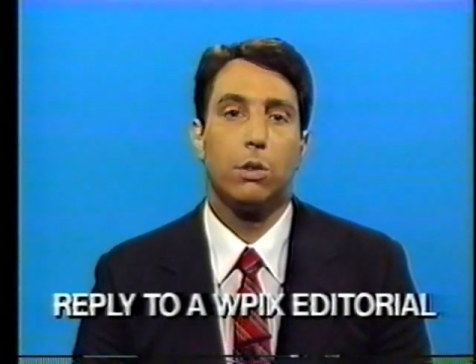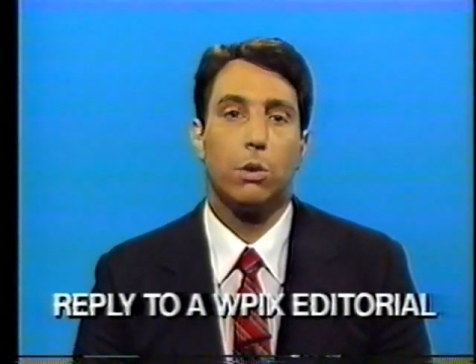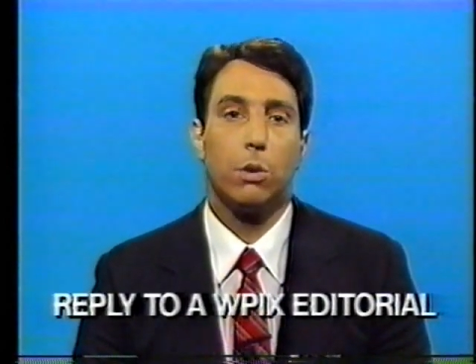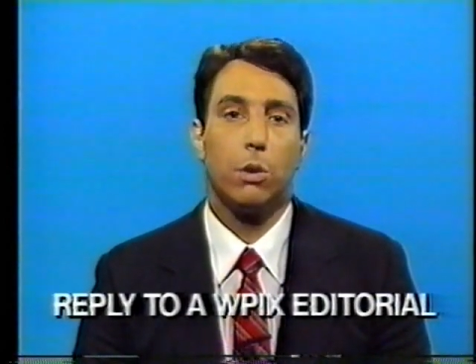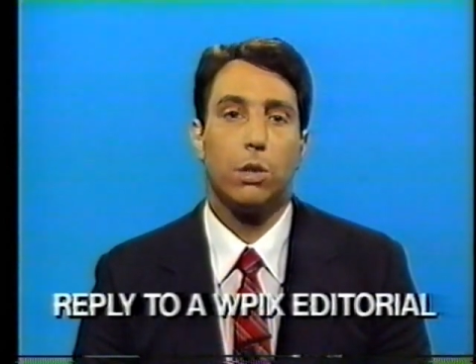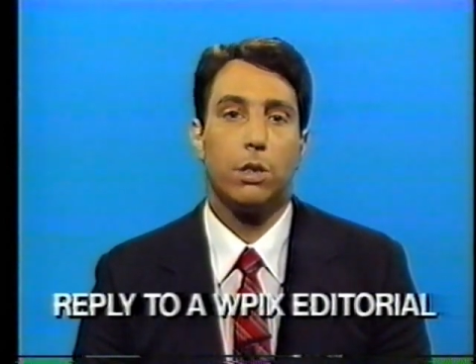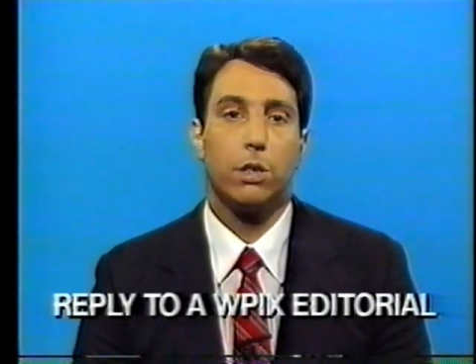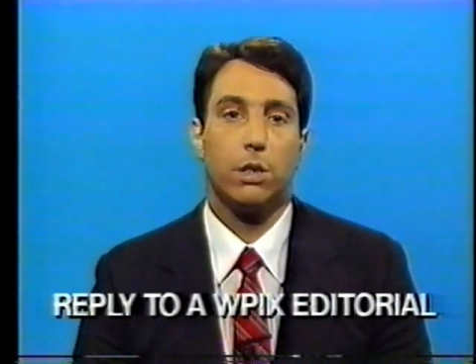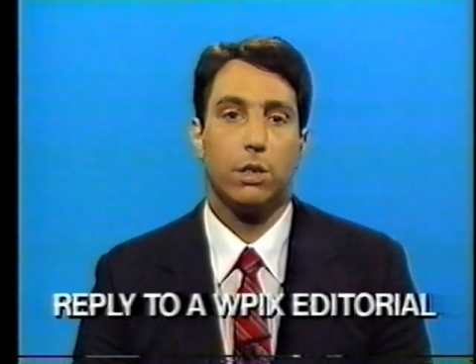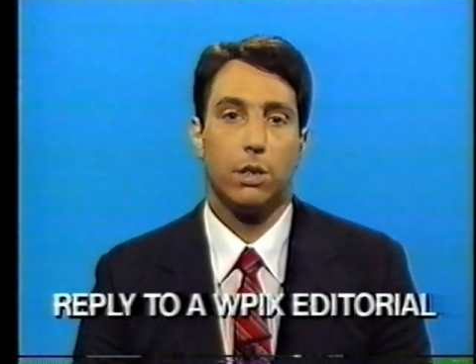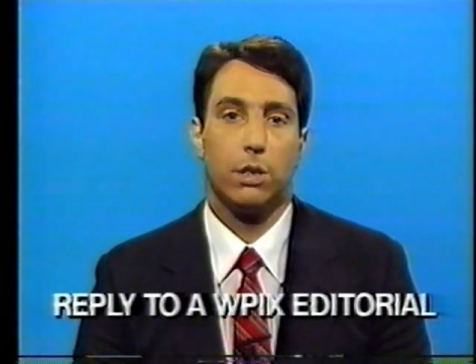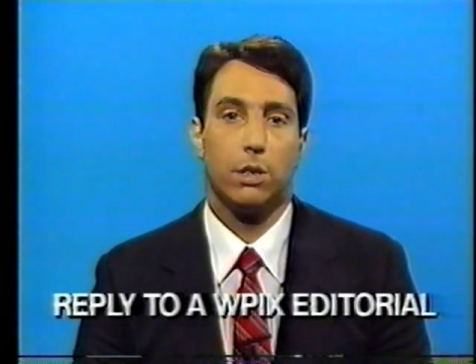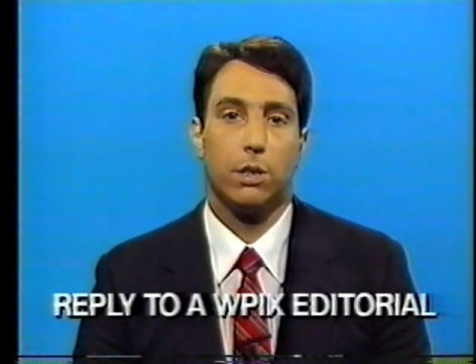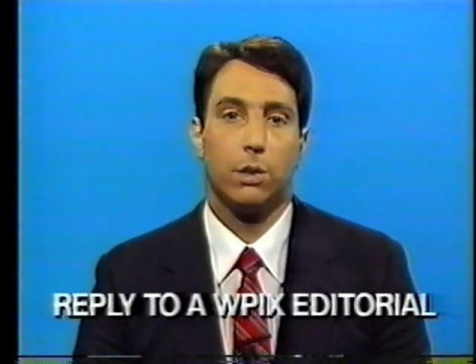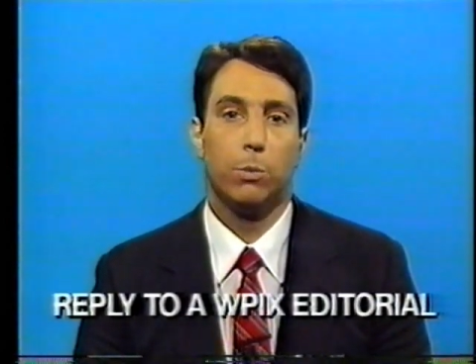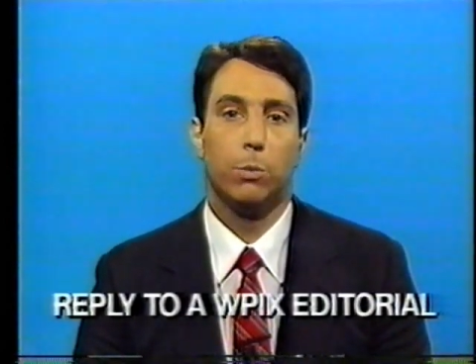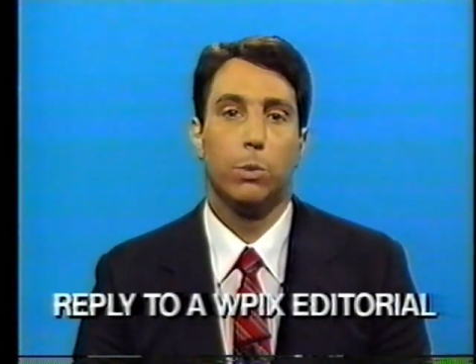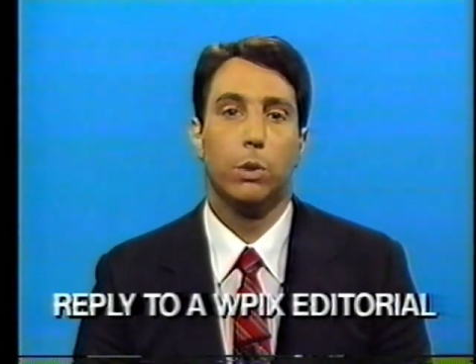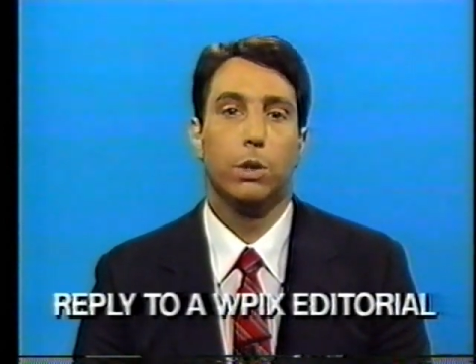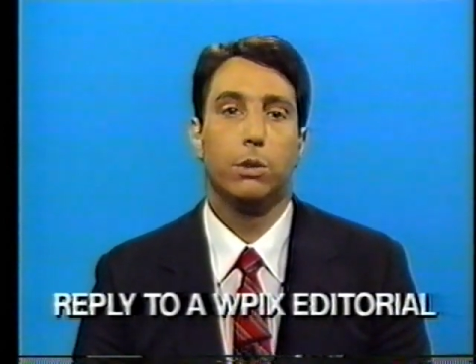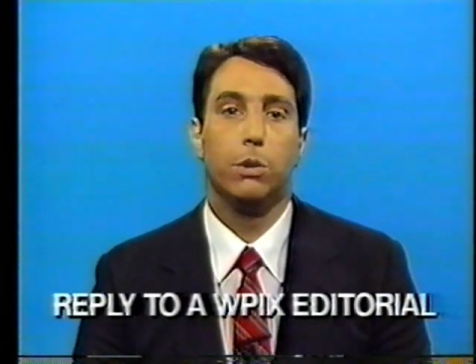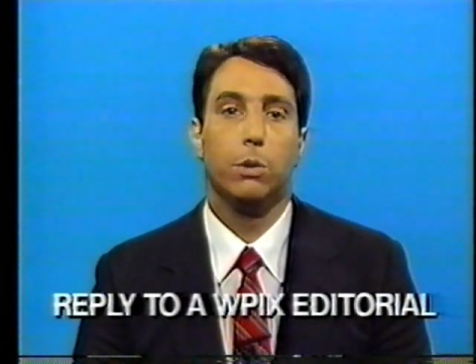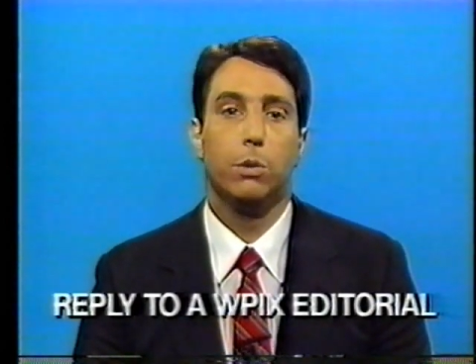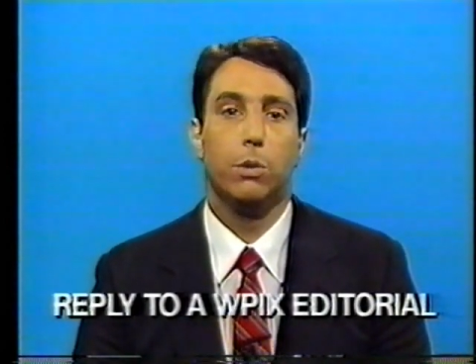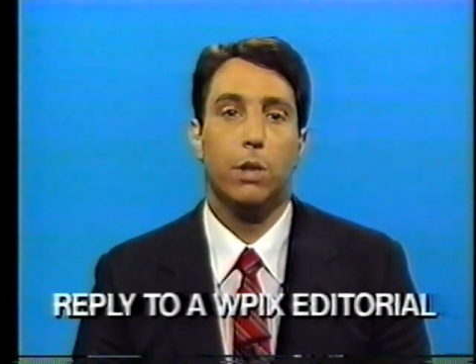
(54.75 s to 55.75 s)
tort system
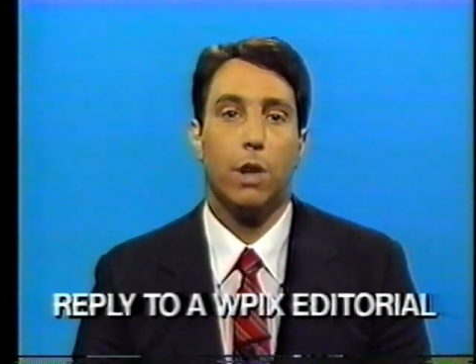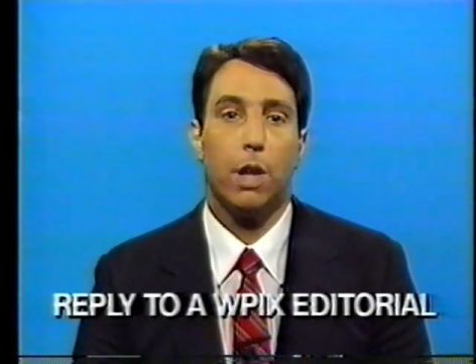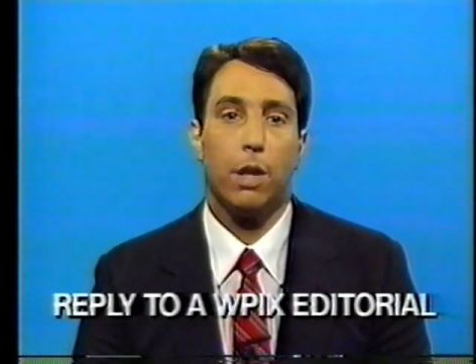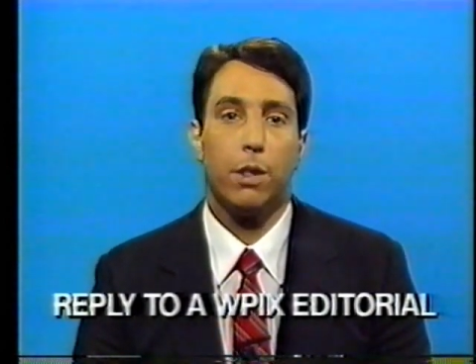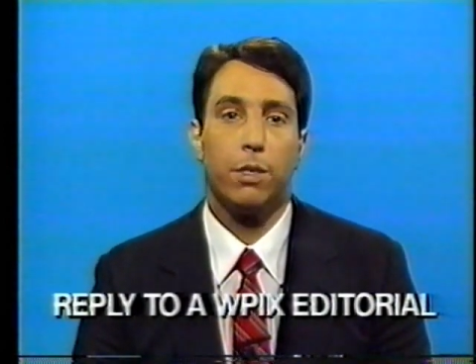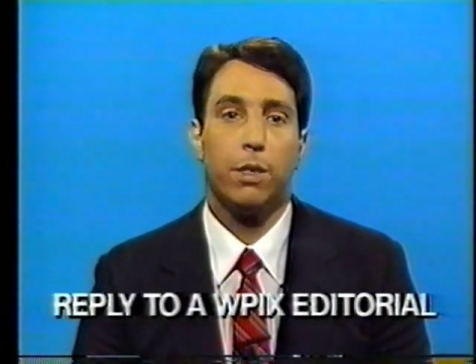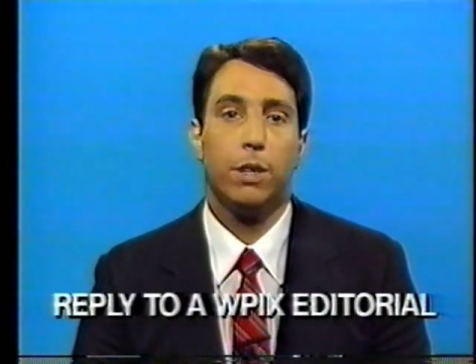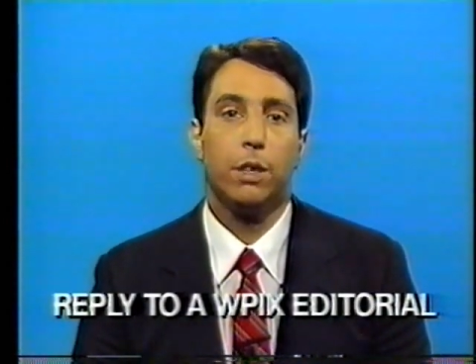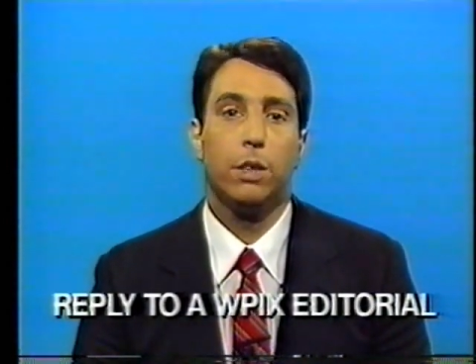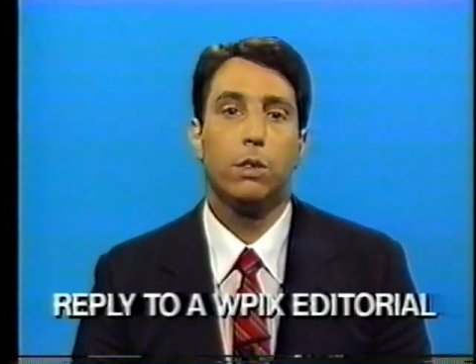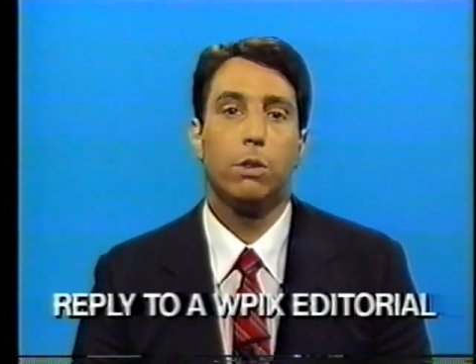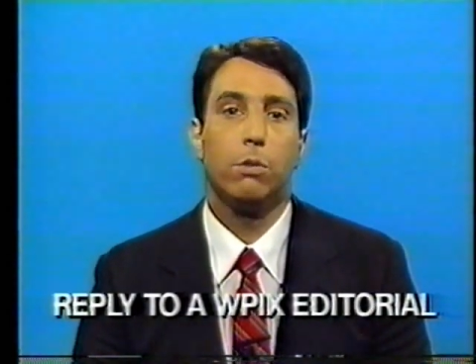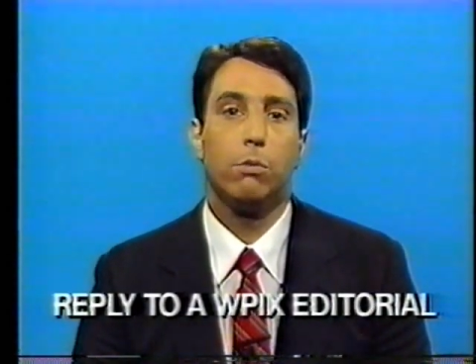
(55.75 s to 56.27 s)
will do nothing